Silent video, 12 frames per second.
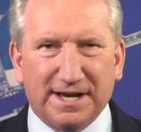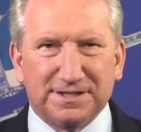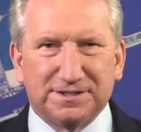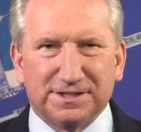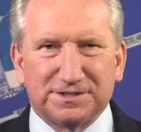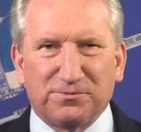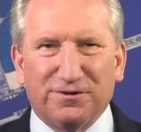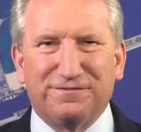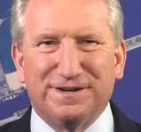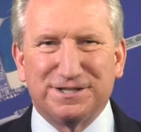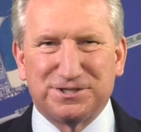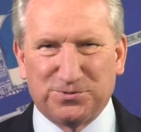Angeles will
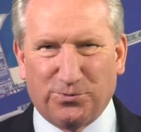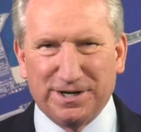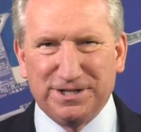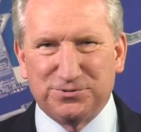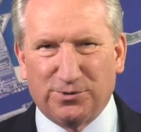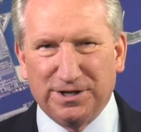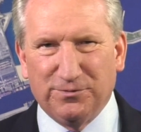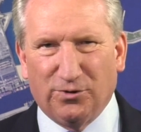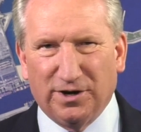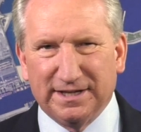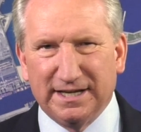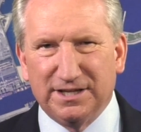finish
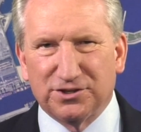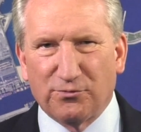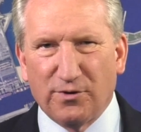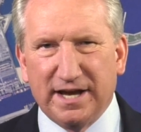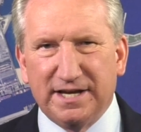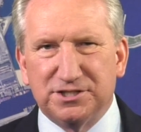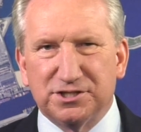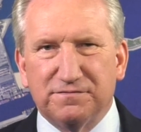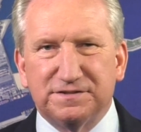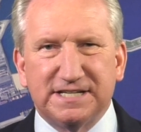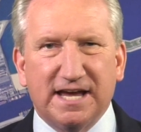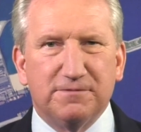2021 in the range
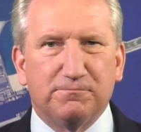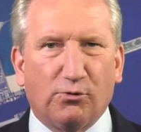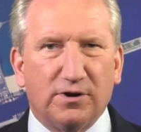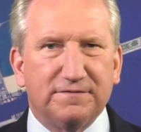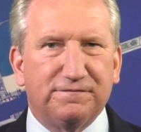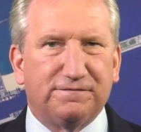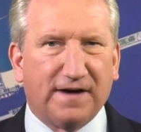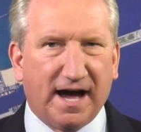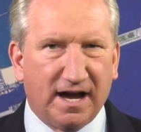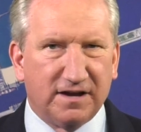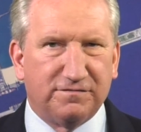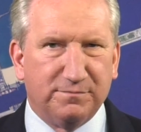of
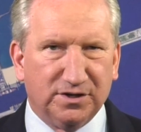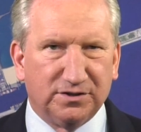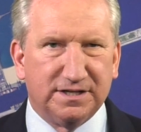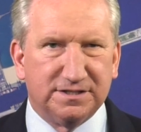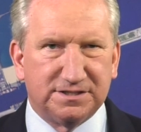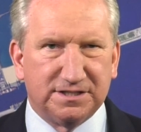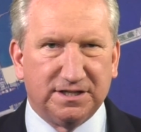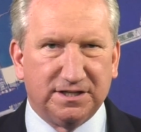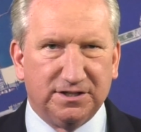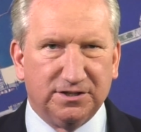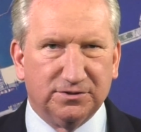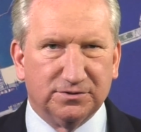10.5 million
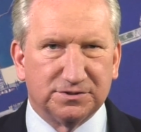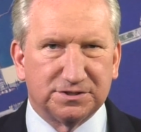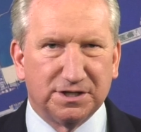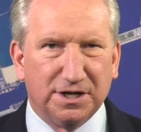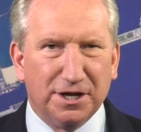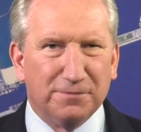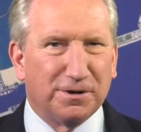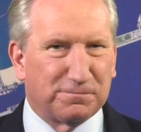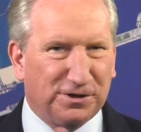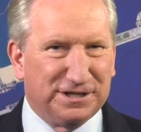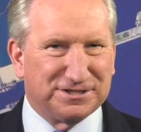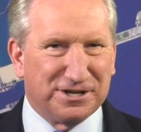TEUs.
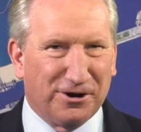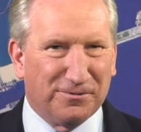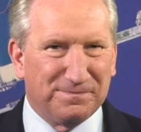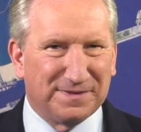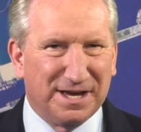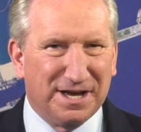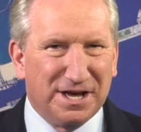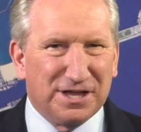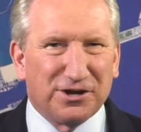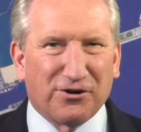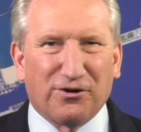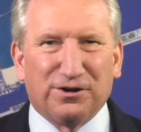But please note,
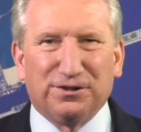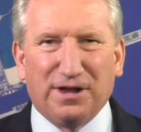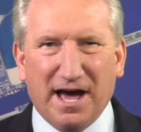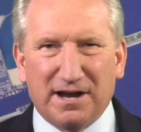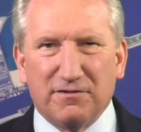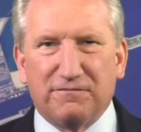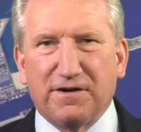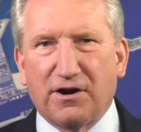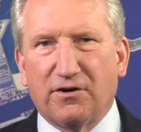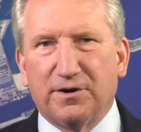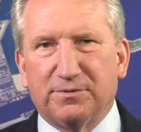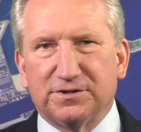there are a lot of
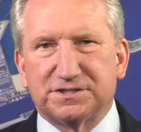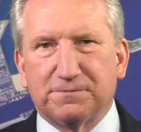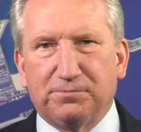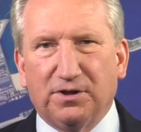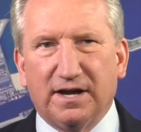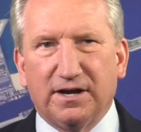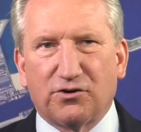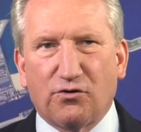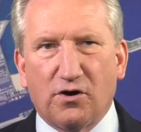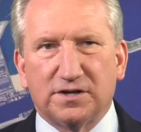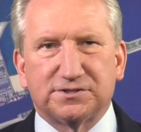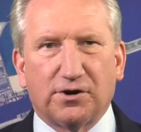variables at play
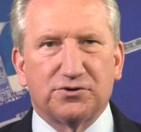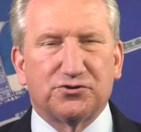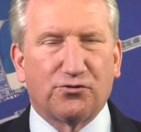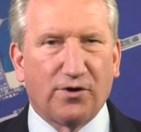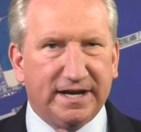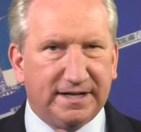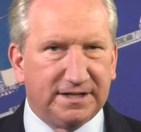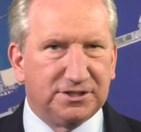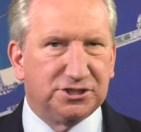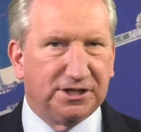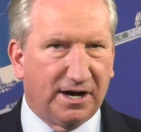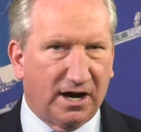across our
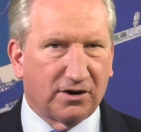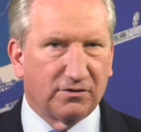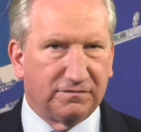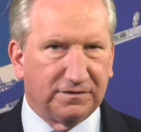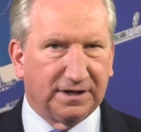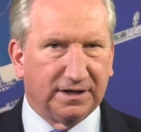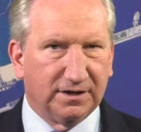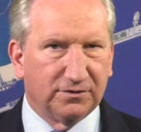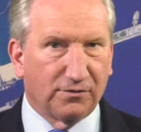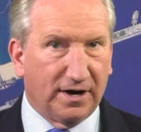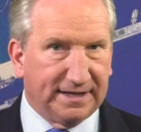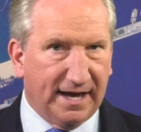trading geography.
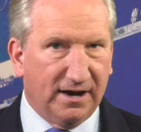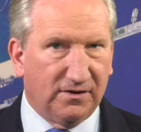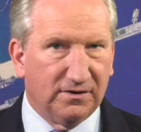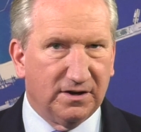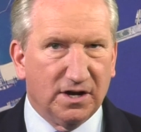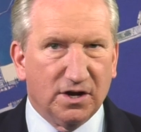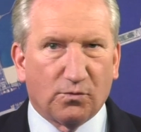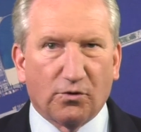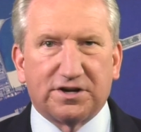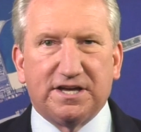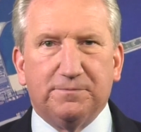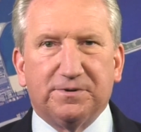Right now,
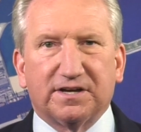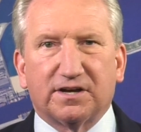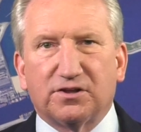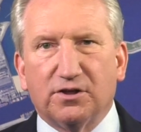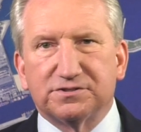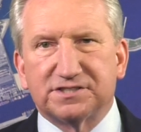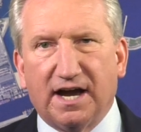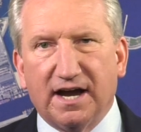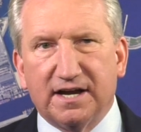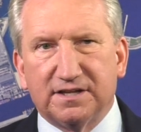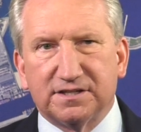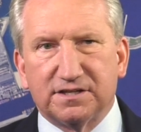we're keeping a close
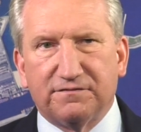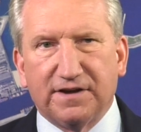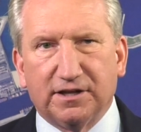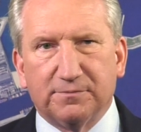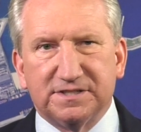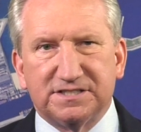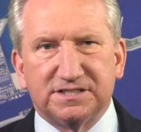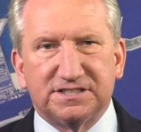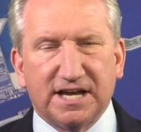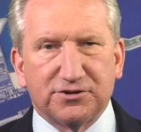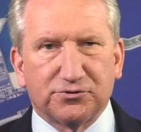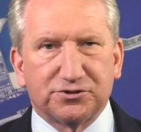eye on the developments in
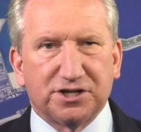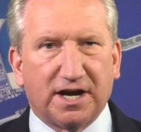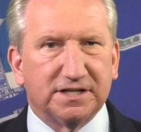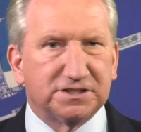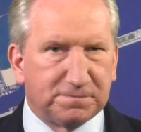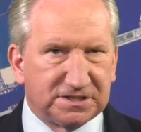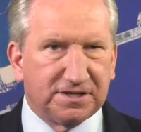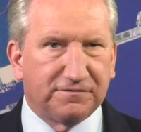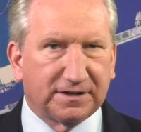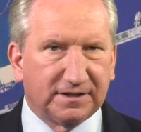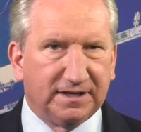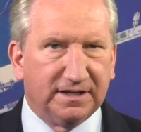central China,
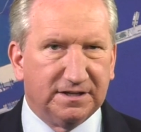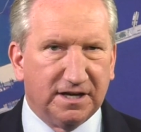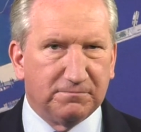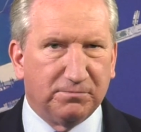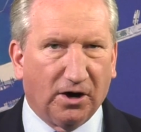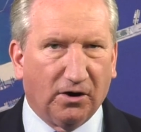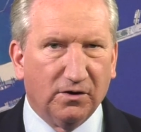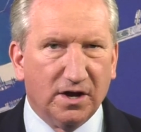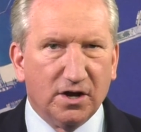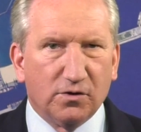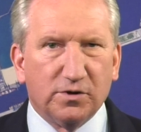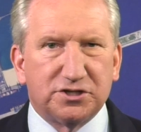specifically in Ningbo,
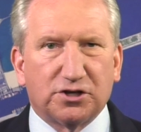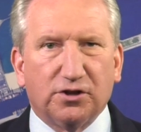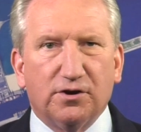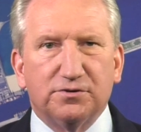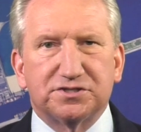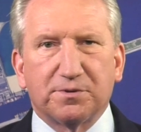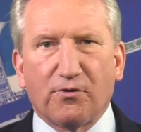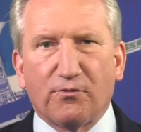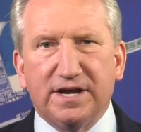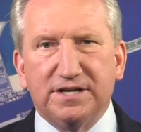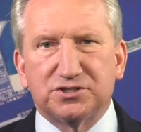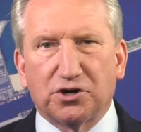which closed a
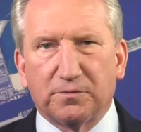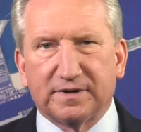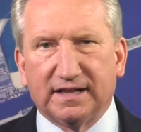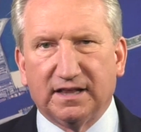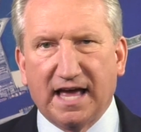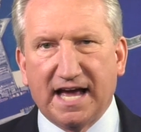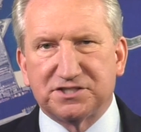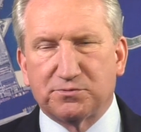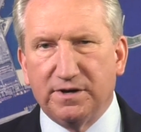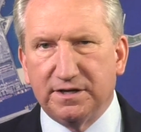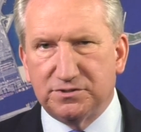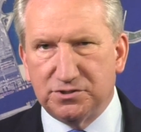marine terminal last
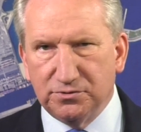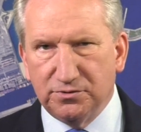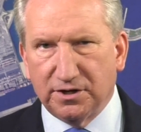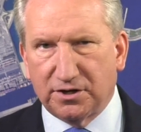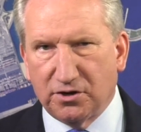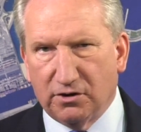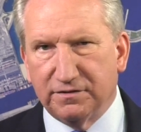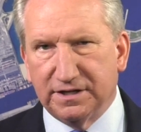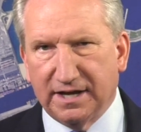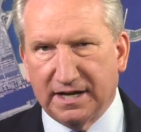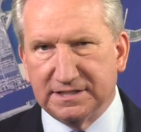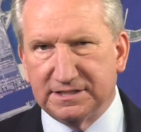week due to
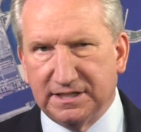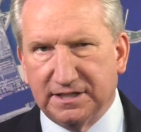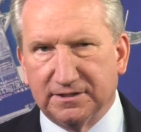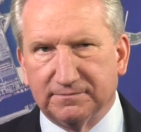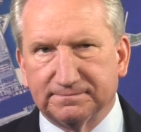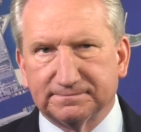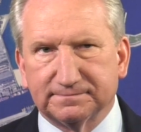COVID-19.